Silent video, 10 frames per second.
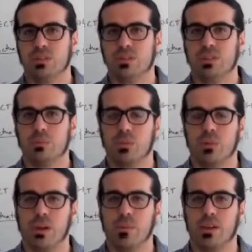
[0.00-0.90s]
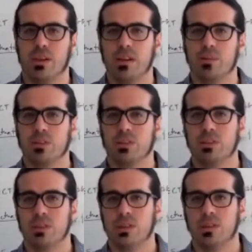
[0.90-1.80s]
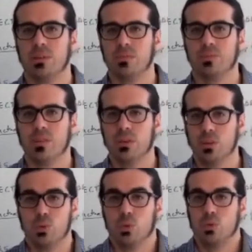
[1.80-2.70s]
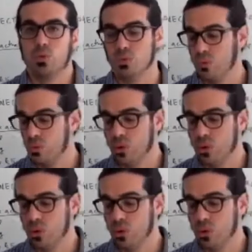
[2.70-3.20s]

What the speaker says: C programming language to